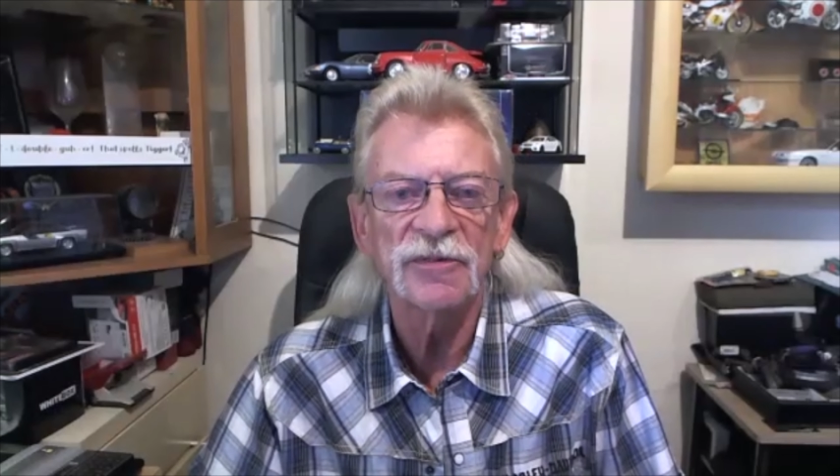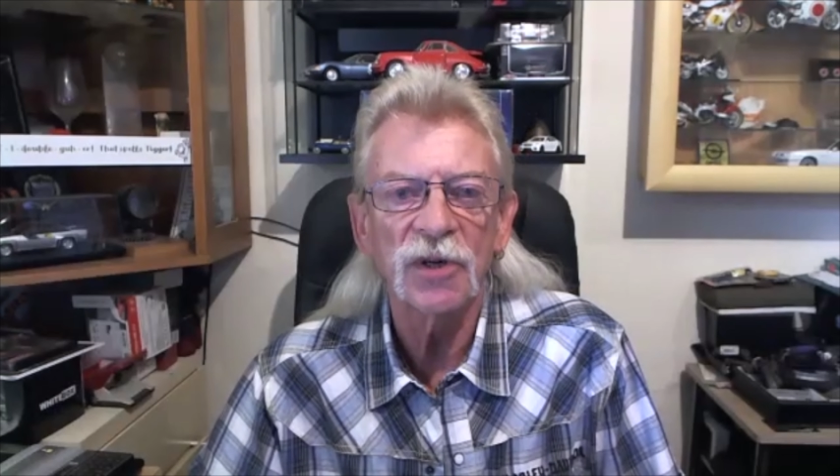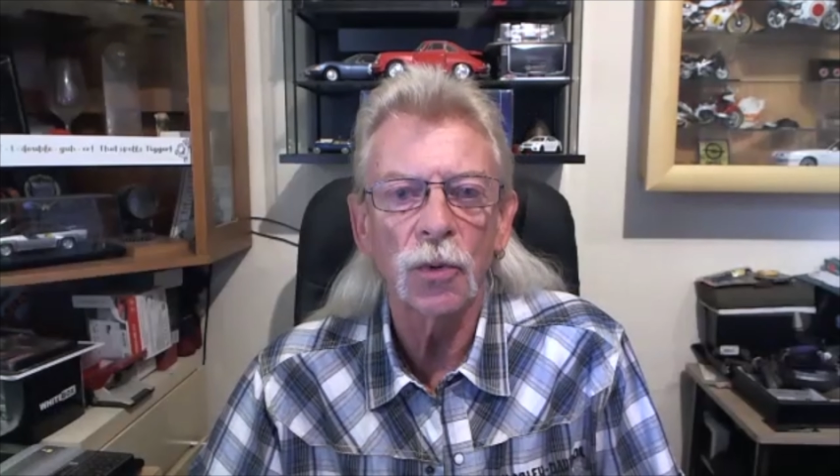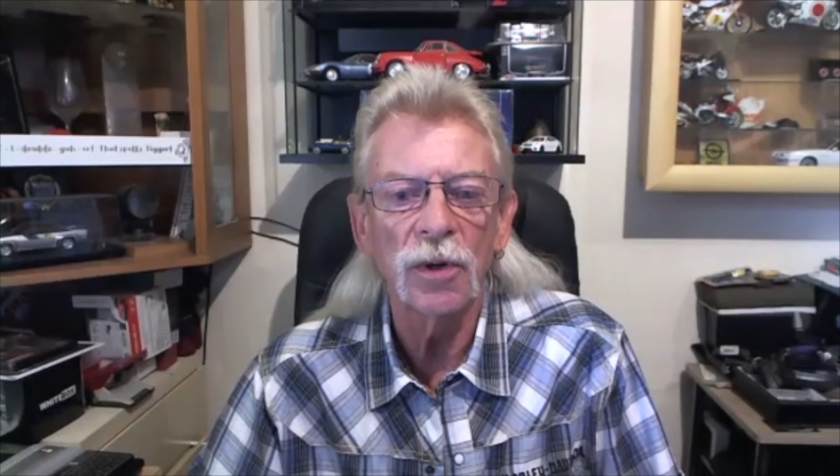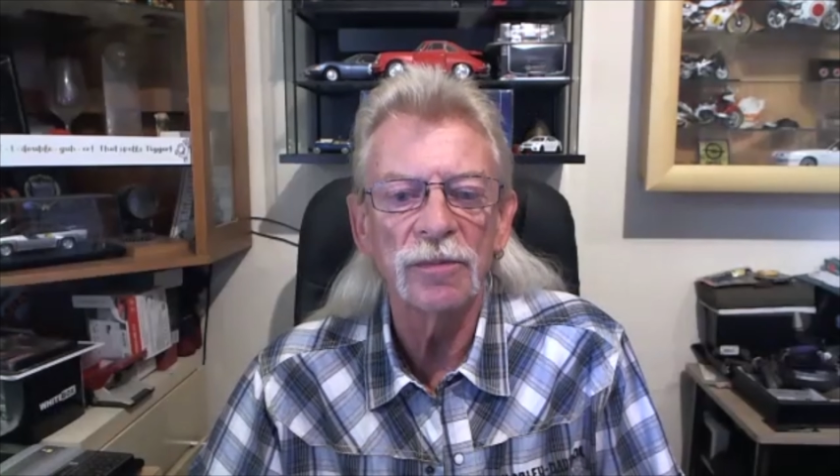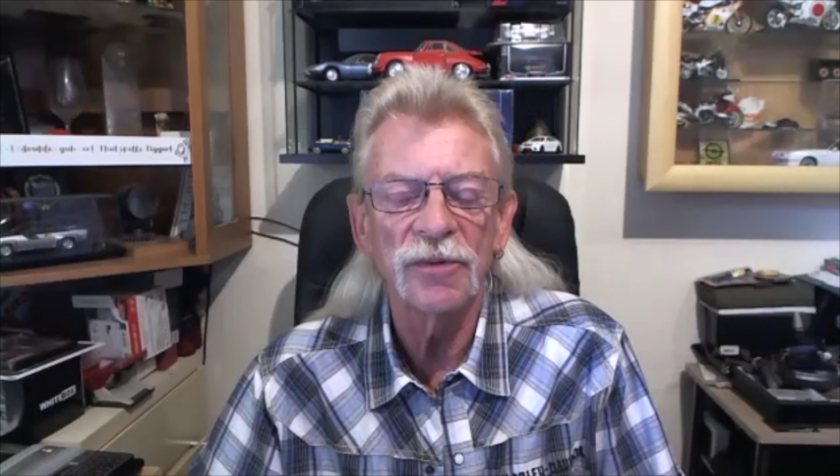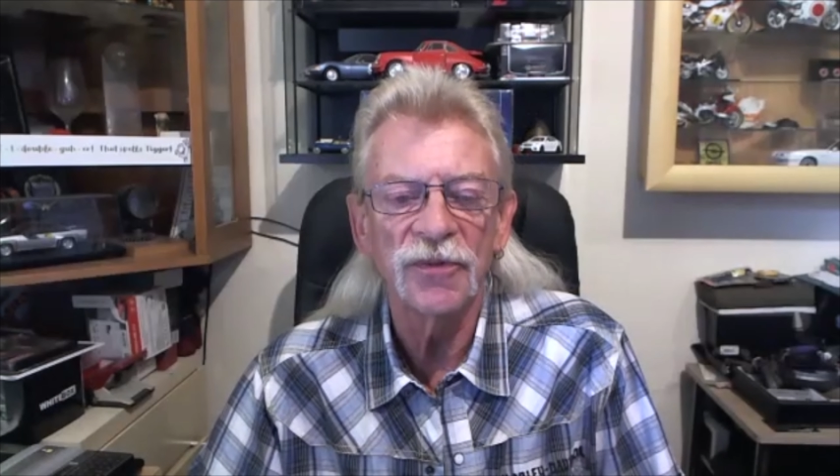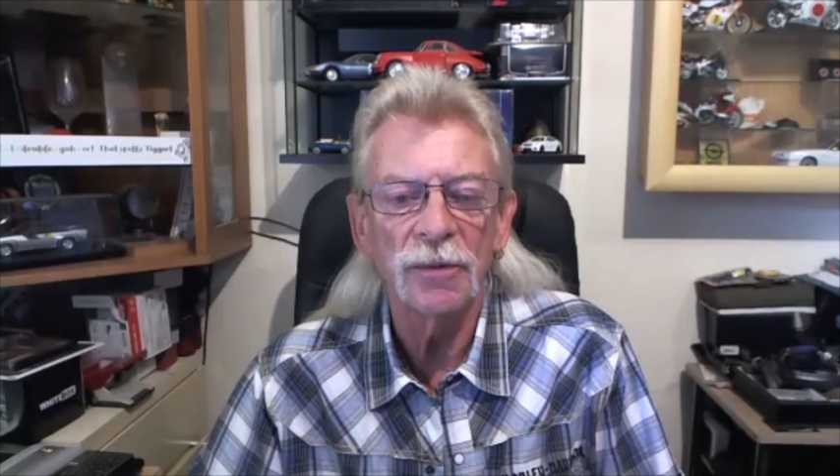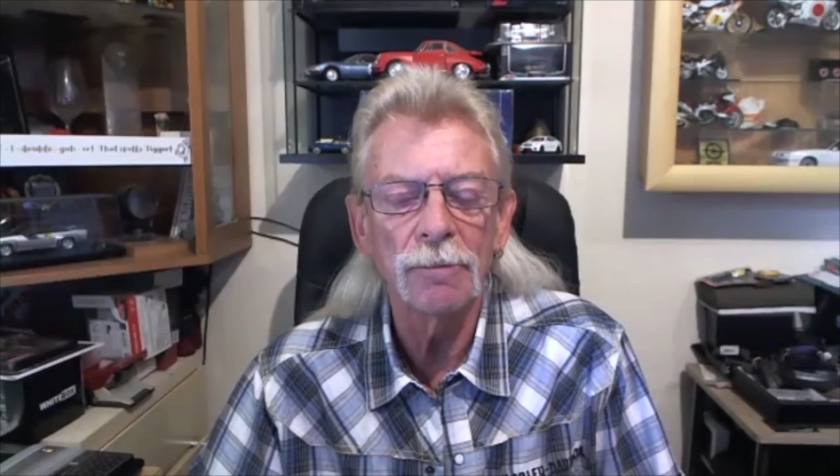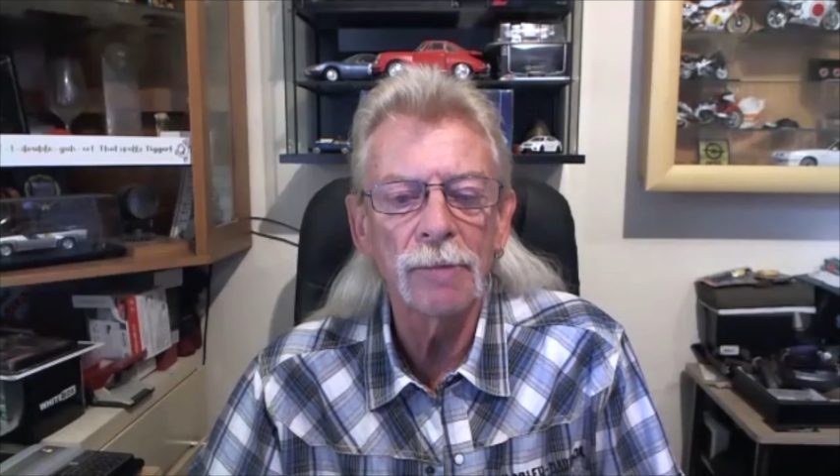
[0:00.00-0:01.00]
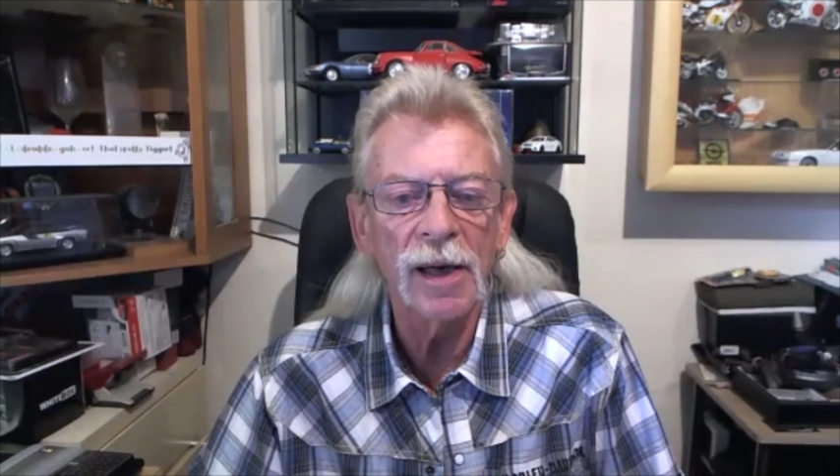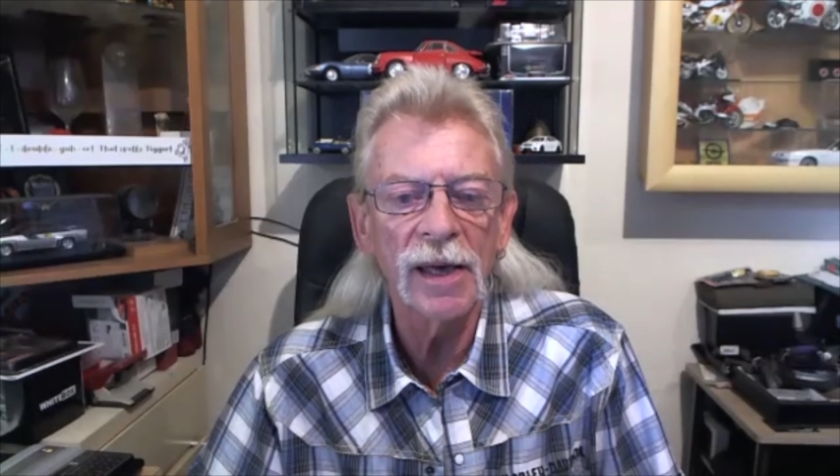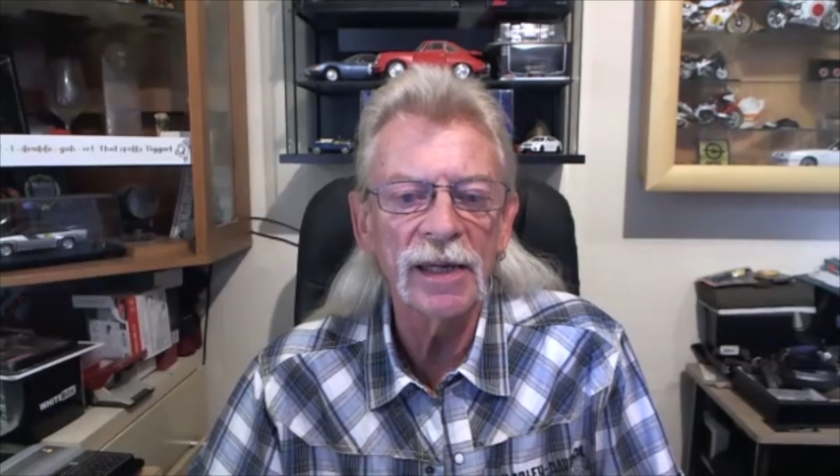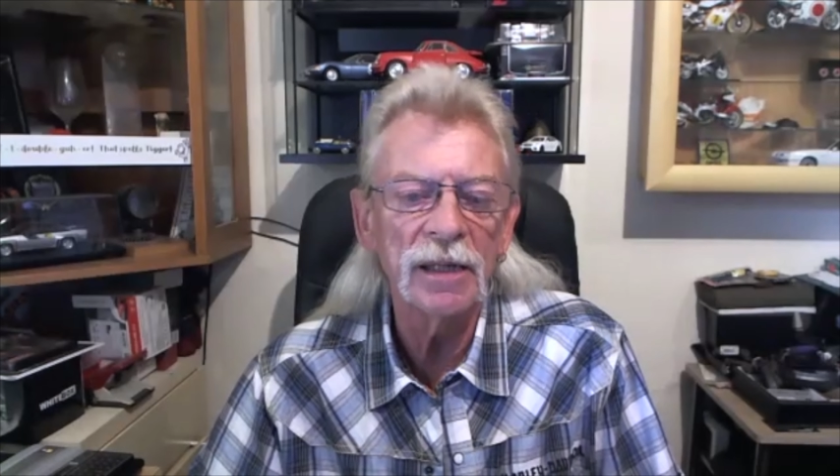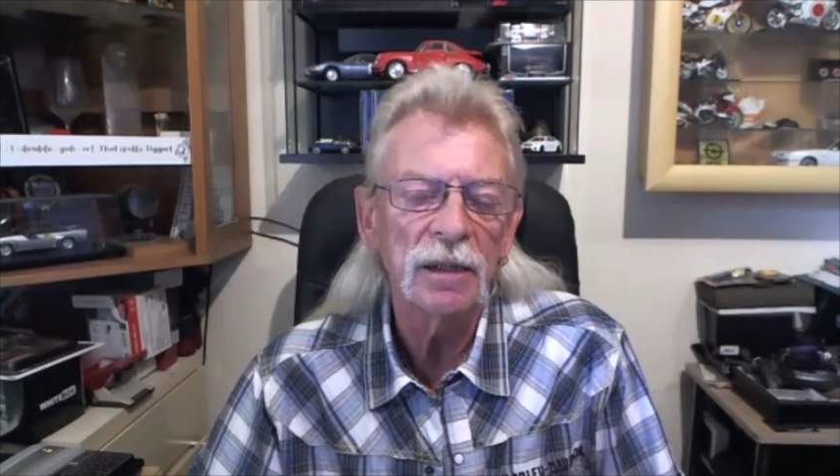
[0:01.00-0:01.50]
equipment that
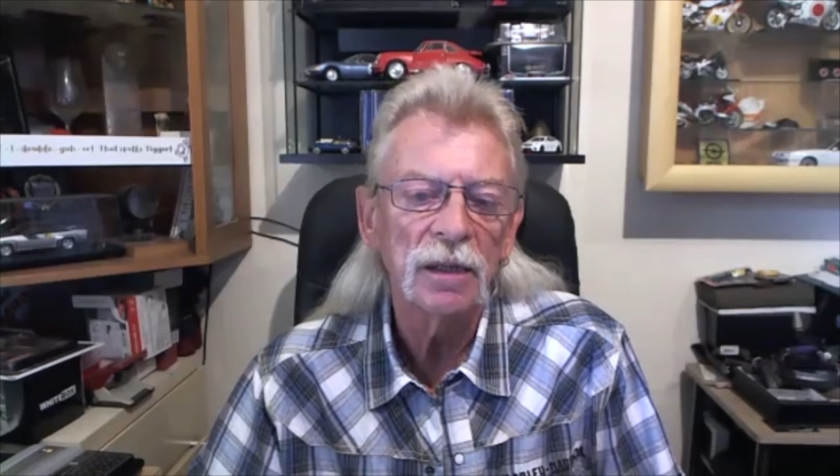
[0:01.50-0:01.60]
may